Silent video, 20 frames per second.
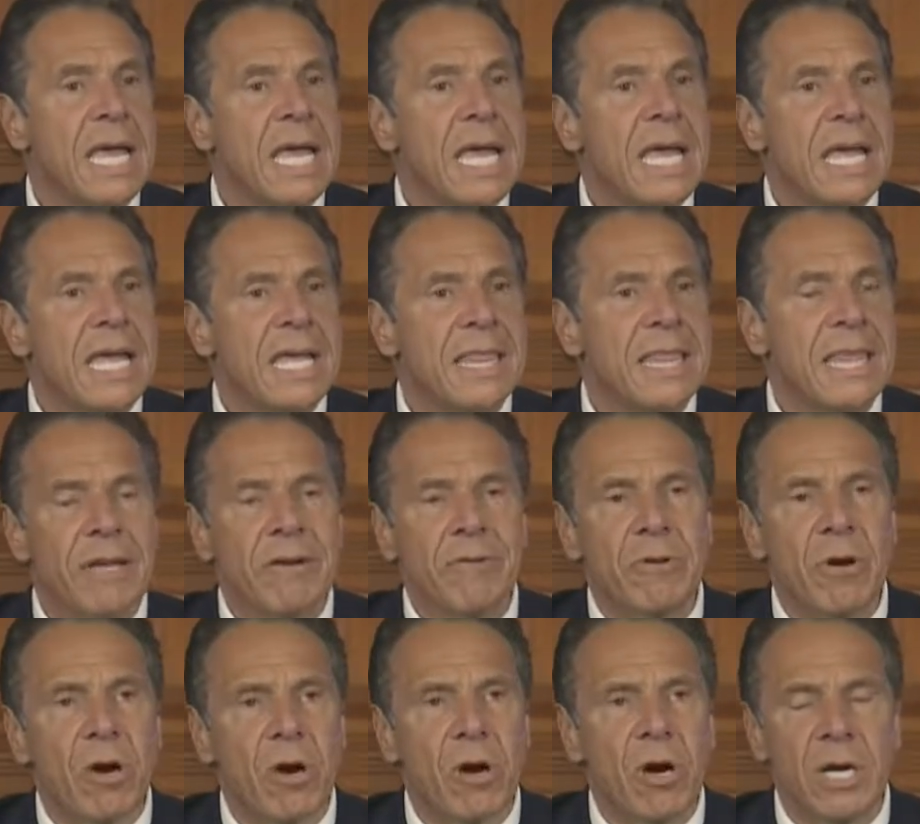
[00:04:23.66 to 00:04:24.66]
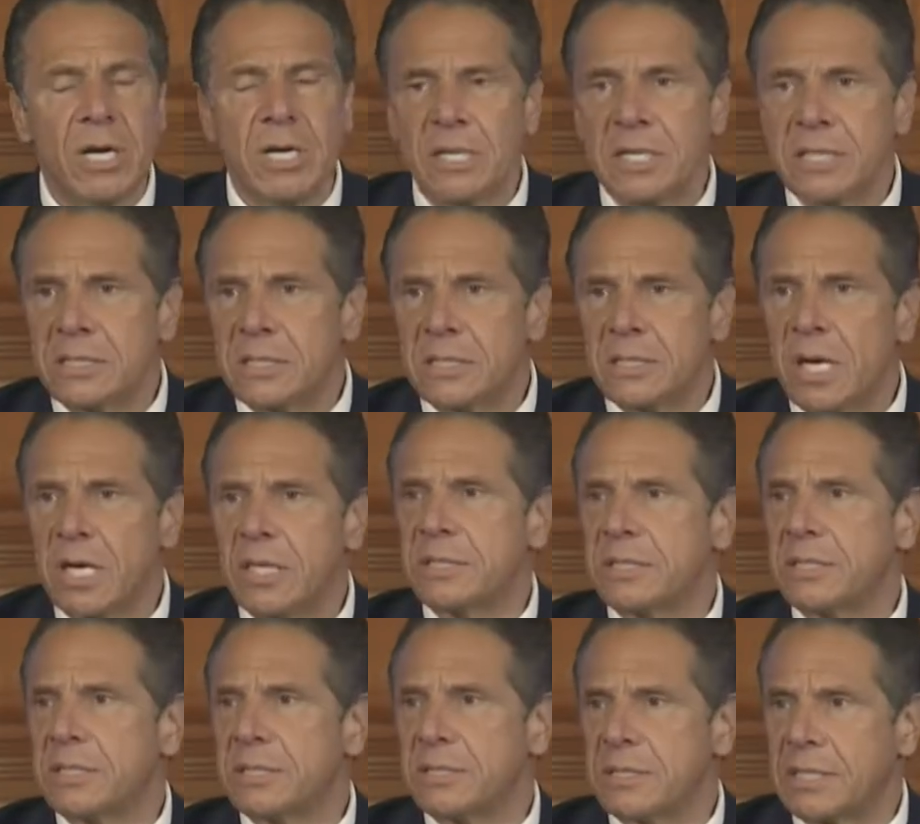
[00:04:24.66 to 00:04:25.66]
There are
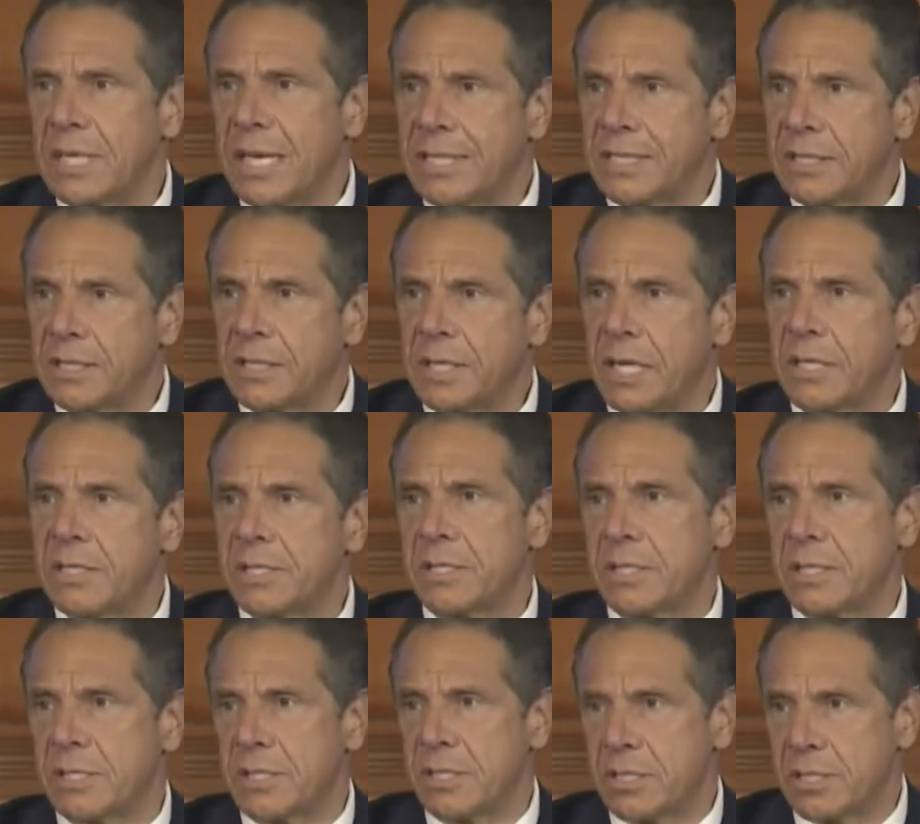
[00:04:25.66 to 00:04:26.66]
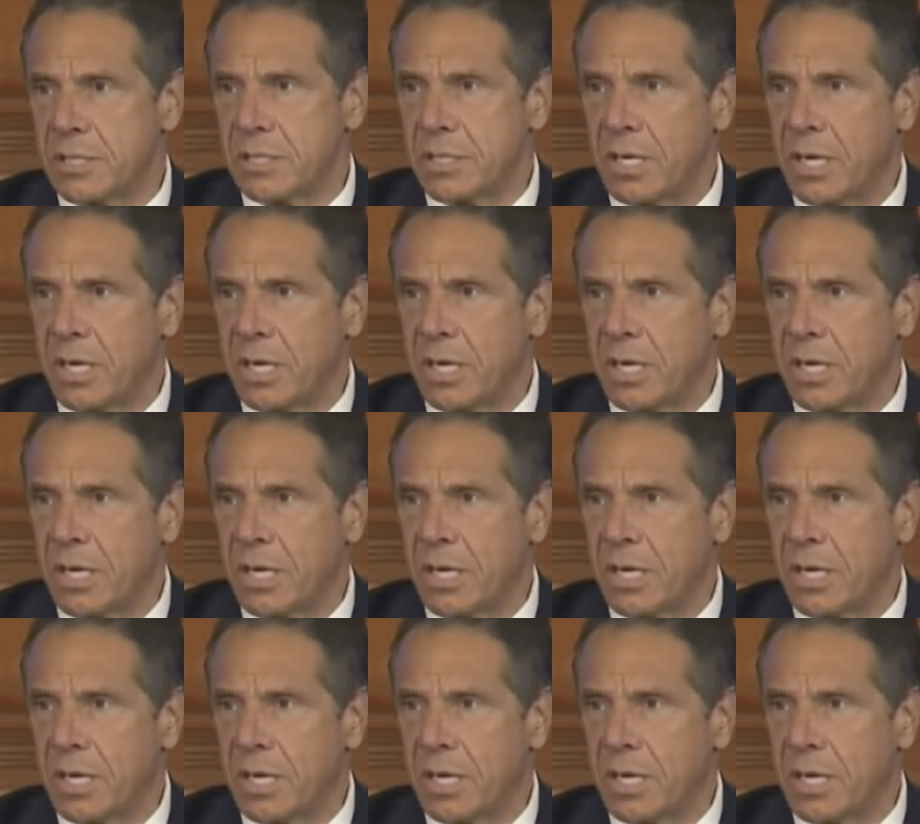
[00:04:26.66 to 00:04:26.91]
dozens and dozens